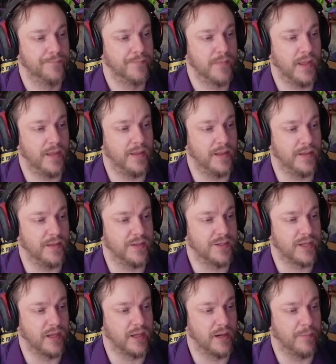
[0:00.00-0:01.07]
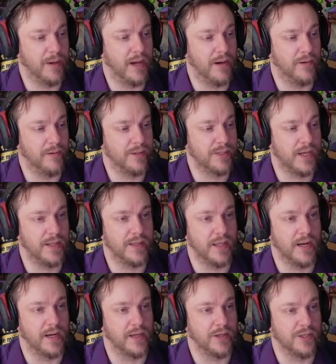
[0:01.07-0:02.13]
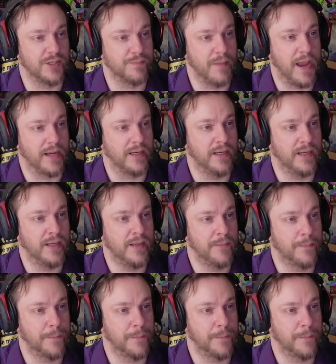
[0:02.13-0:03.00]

And then this can come out, and then I can just magnet it.